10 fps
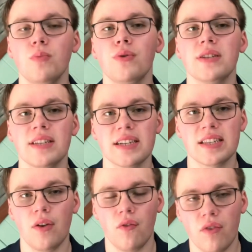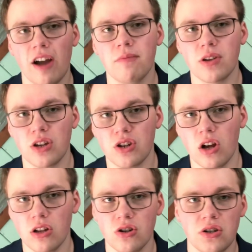point six seven five million
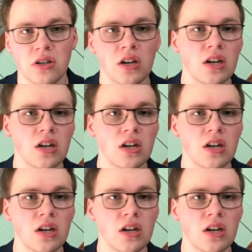dollars.